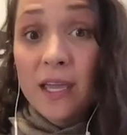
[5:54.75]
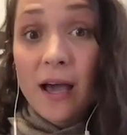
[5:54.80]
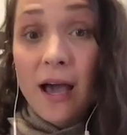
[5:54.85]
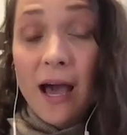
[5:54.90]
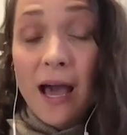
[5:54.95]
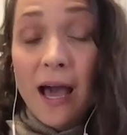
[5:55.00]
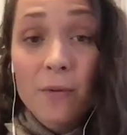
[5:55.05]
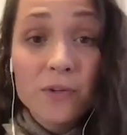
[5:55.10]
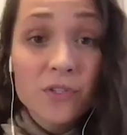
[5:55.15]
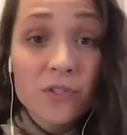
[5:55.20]
Mm-hmm. I
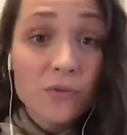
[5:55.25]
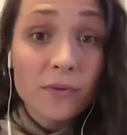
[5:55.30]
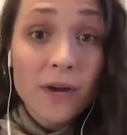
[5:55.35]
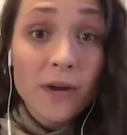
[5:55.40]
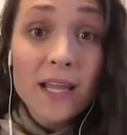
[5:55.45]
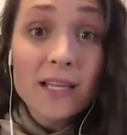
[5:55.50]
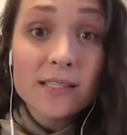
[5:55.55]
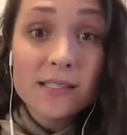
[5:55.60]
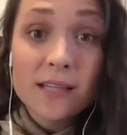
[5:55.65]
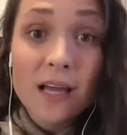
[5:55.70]
was mm-hmm.
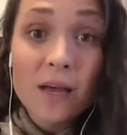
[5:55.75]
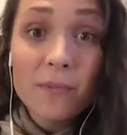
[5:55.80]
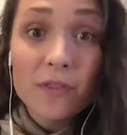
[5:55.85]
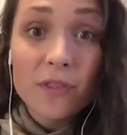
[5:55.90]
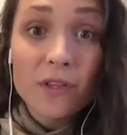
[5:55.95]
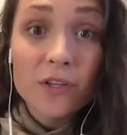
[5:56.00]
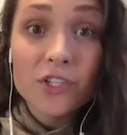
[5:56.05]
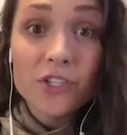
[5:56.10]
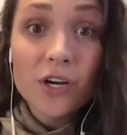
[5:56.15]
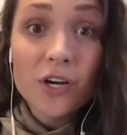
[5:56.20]
raised up in the
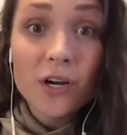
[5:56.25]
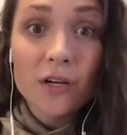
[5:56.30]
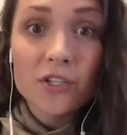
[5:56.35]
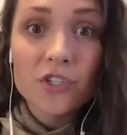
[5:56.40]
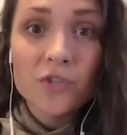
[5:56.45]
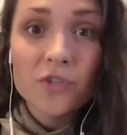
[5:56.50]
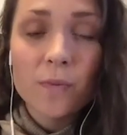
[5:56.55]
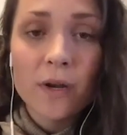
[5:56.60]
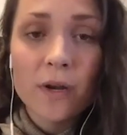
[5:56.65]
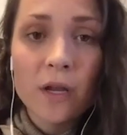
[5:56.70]
church,
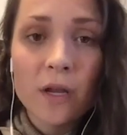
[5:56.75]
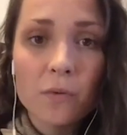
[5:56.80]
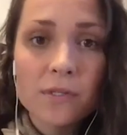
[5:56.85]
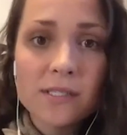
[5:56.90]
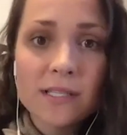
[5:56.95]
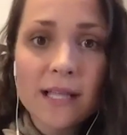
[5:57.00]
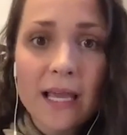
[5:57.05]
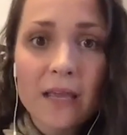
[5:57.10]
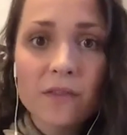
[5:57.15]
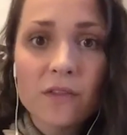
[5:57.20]
but it was
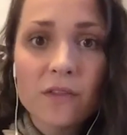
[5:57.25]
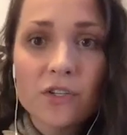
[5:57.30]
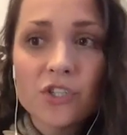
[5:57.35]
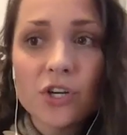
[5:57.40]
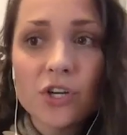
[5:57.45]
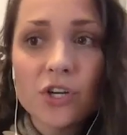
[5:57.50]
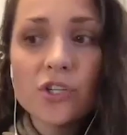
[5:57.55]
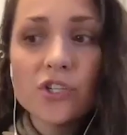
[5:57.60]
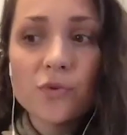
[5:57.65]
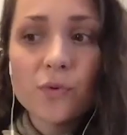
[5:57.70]
like the
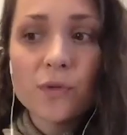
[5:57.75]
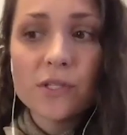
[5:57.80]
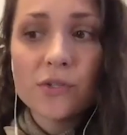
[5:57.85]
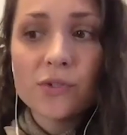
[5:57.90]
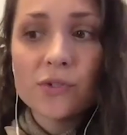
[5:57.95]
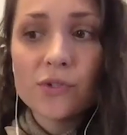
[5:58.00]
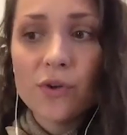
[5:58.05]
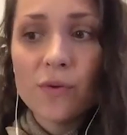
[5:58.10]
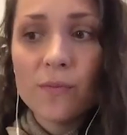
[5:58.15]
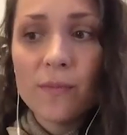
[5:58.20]
church was
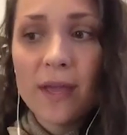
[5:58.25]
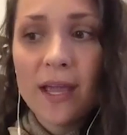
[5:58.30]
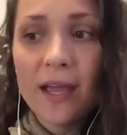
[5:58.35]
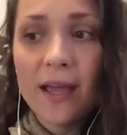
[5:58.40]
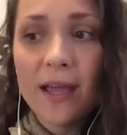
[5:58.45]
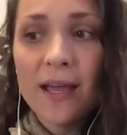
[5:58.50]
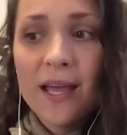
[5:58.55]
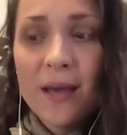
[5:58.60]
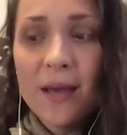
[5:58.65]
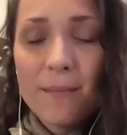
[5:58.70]
assuming
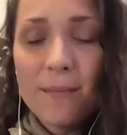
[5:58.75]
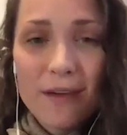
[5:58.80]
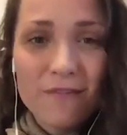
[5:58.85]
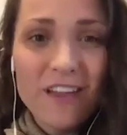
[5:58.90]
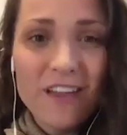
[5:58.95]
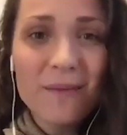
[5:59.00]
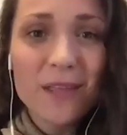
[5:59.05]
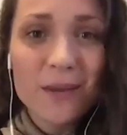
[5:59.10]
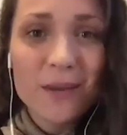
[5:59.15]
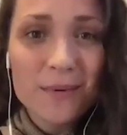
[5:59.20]
my
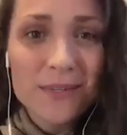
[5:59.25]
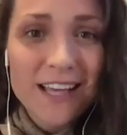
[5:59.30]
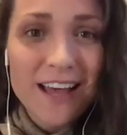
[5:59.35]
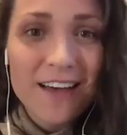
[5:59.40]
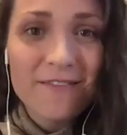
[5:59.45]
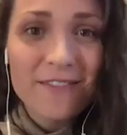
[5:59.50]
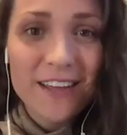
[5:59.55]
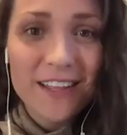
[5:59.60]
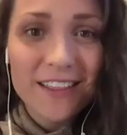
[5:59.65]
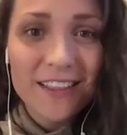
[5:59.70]
family was
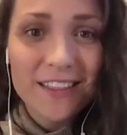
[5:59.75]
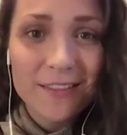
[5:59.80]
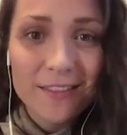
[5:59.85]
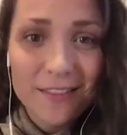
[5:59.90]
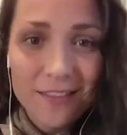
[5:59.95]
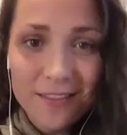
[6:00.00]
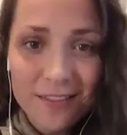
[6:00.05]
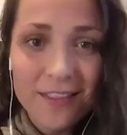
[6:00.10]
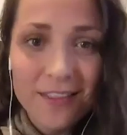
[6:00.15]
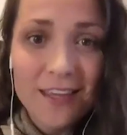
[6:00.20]
having
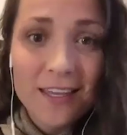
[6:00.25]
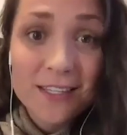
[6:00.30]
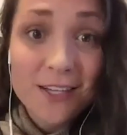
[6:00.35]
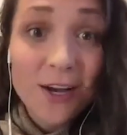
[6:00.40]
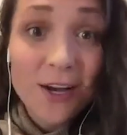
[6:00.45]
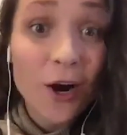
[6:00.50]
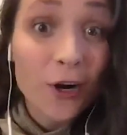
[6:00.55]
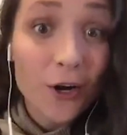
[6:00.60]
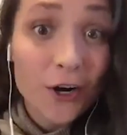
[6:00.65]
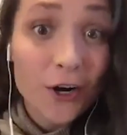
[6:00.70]
these
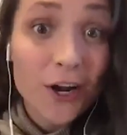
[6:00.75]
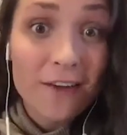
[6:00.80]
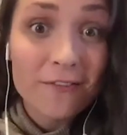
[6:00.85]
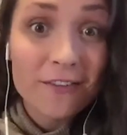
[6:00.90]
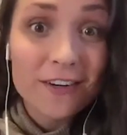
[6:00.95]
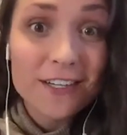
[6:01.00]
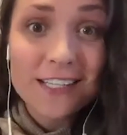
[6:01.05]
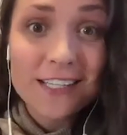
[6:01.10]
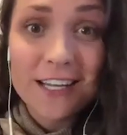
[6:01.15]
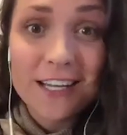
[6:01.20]
harder
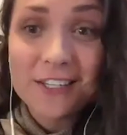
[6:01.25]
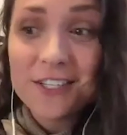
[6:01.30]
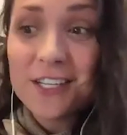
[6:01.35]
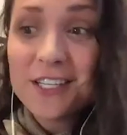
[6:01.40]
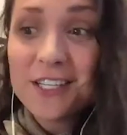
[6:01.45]
conversations.